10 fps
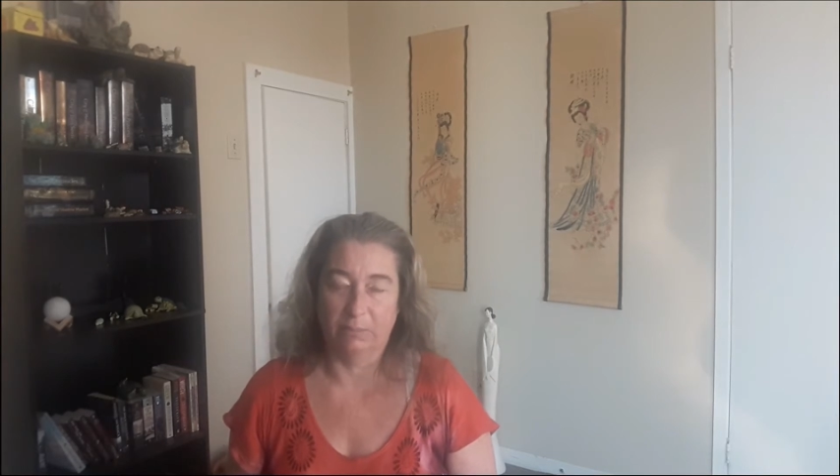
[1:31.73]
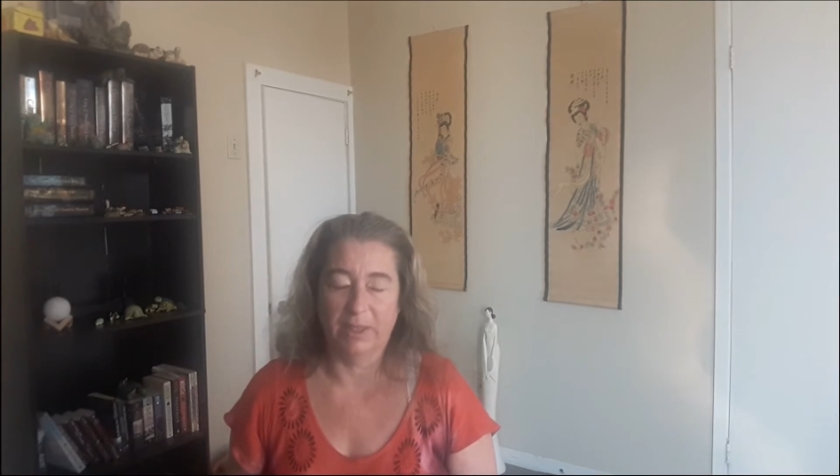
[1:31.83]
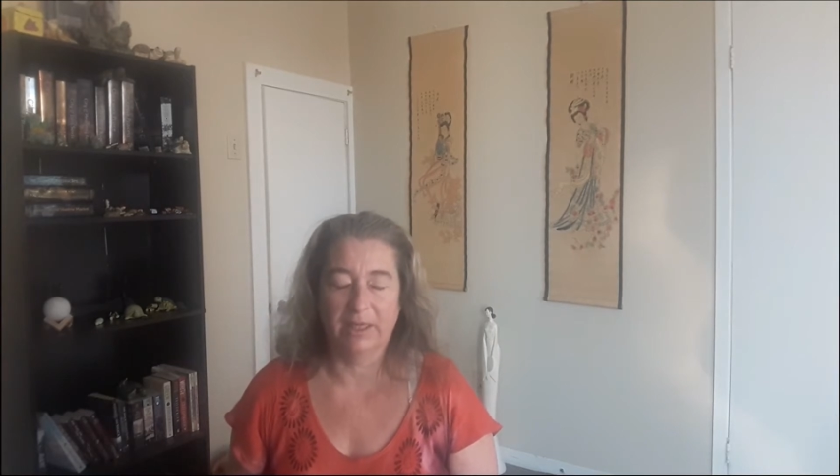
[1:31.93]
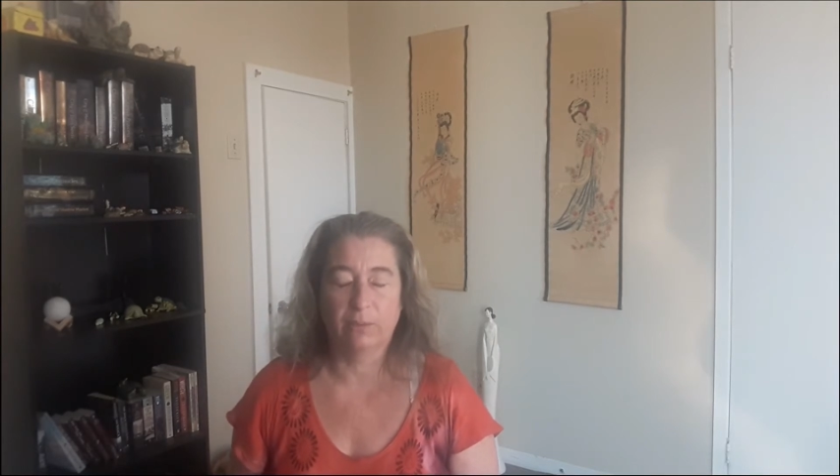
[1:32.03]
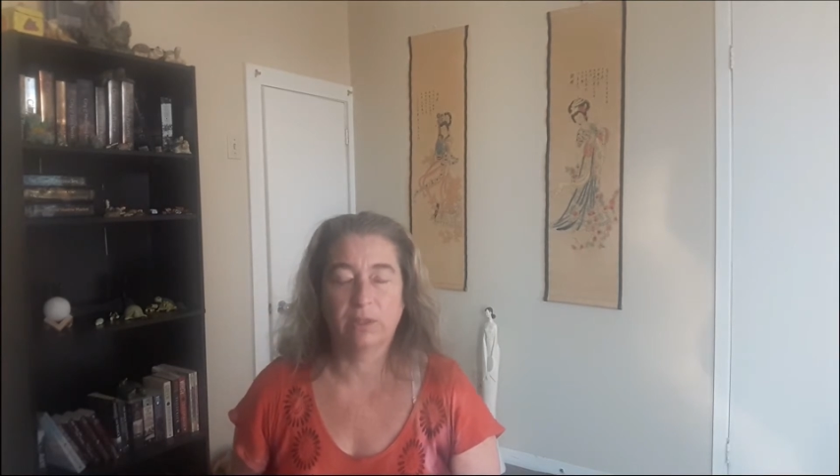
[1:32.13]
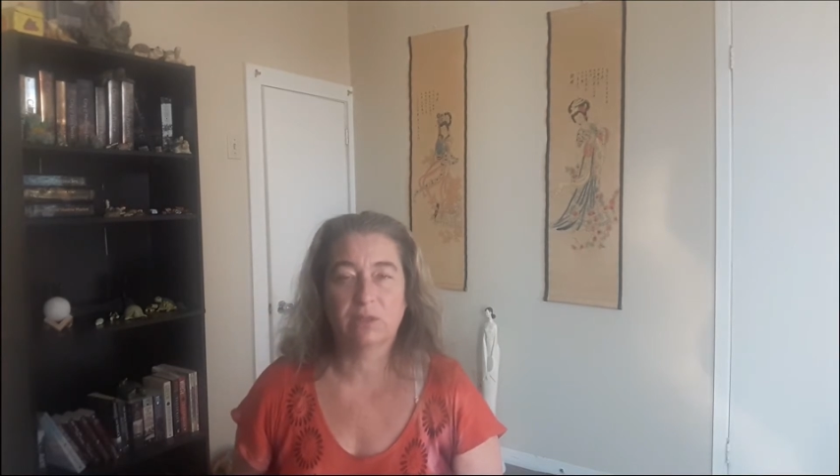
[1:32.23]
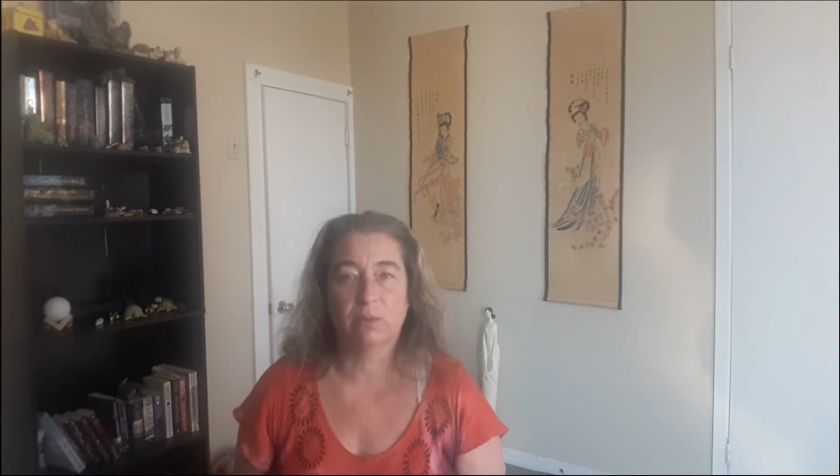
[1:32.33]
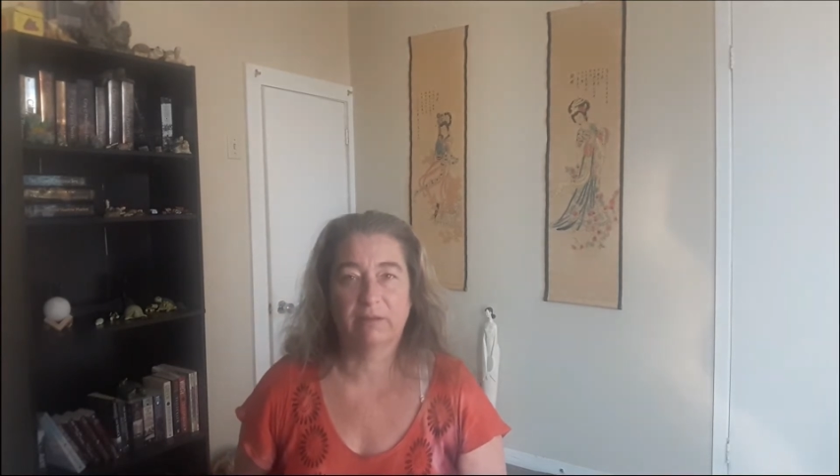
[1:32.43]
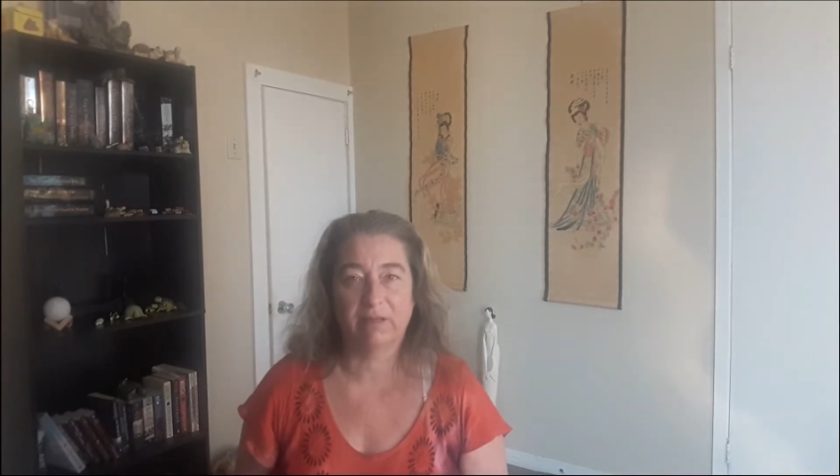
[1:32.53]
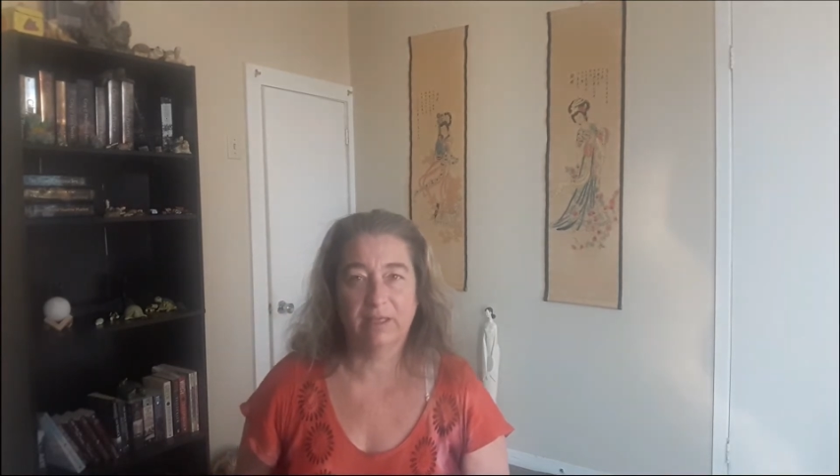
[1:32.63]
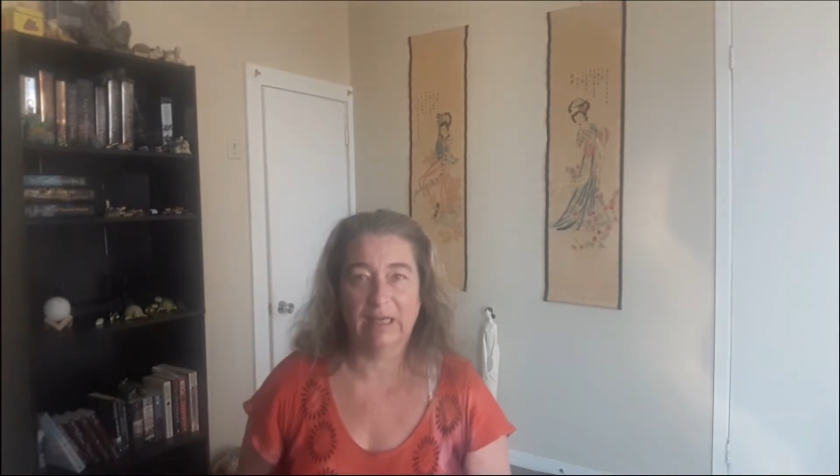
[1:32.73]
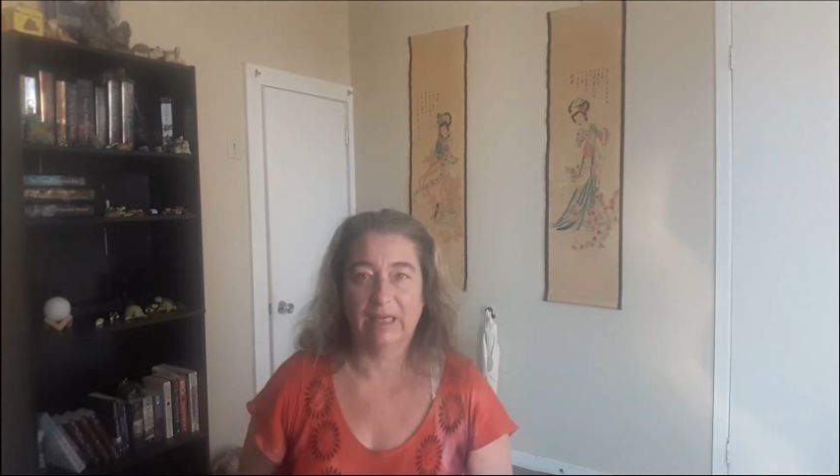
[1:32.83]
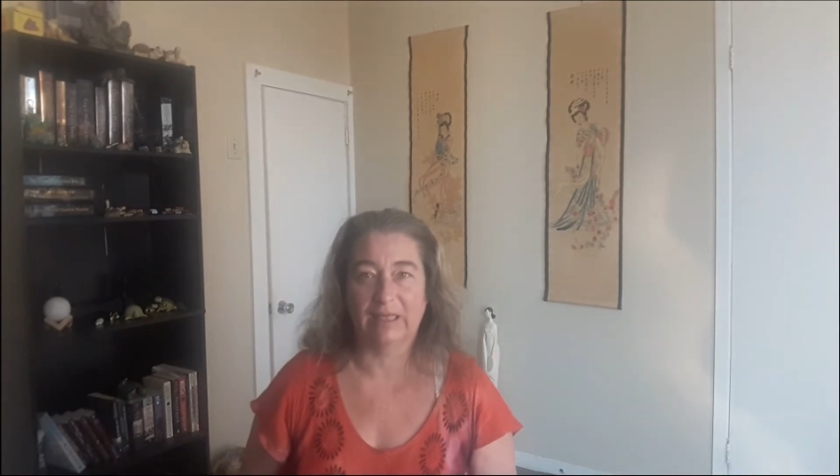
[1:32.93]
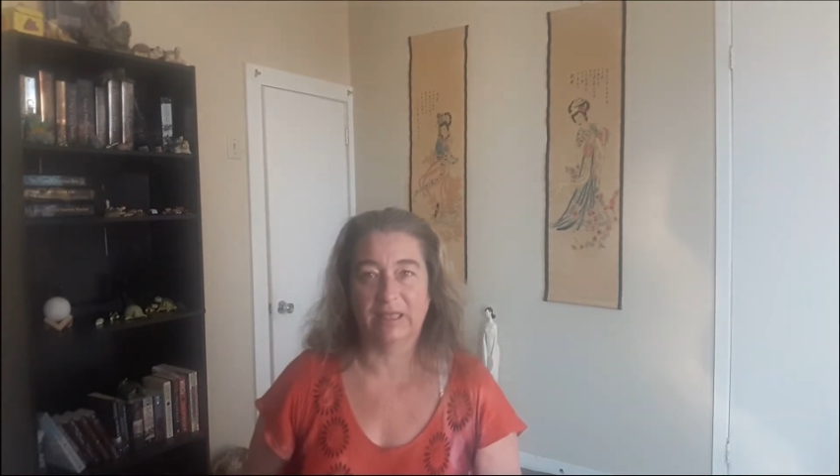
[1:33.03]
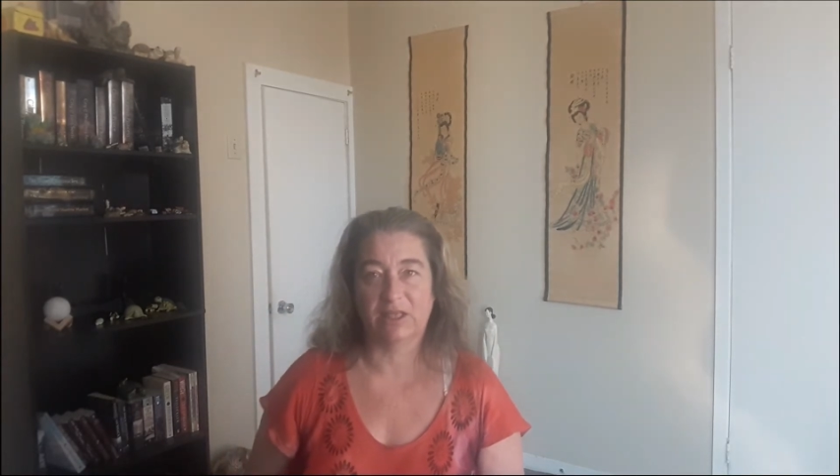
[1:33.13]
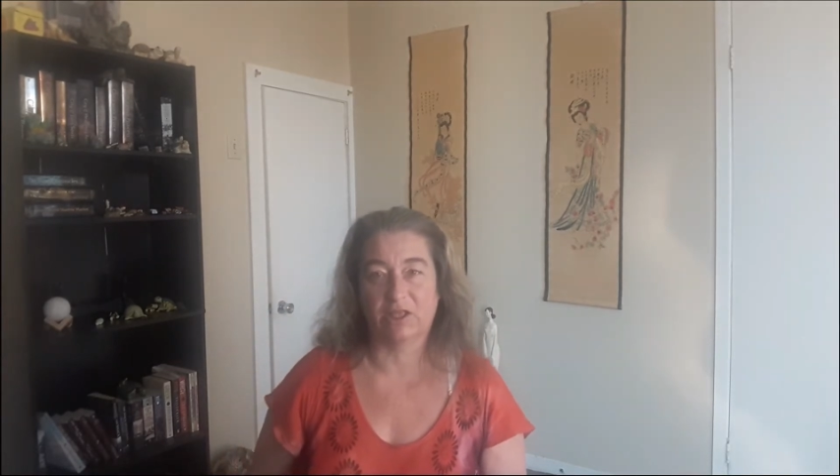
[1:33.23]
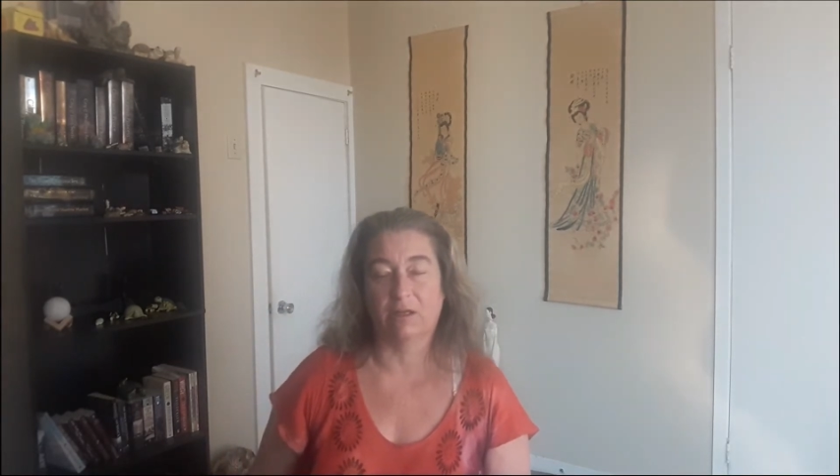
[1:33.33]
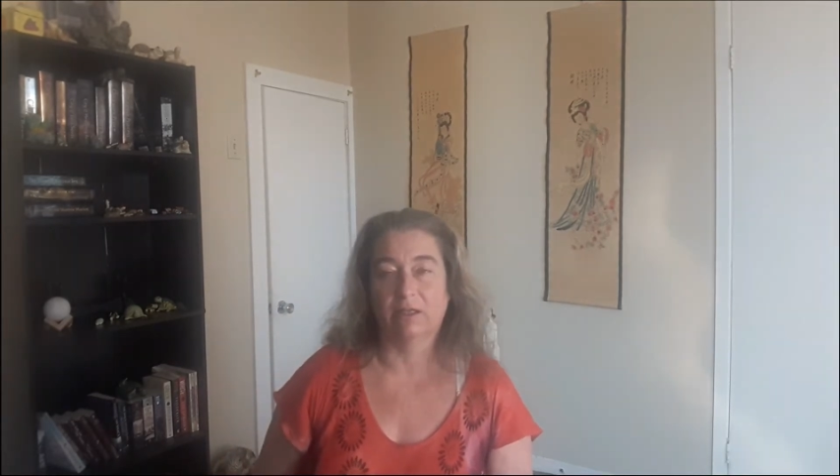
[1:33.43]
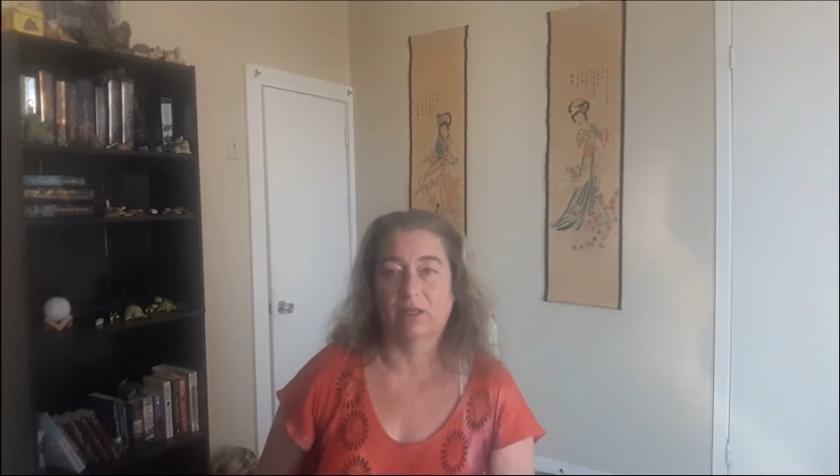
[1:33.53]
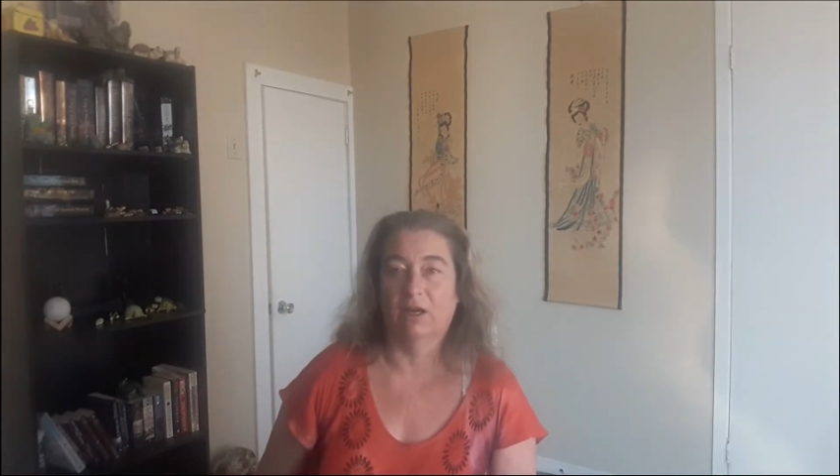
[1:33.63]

But it was worth it, and it started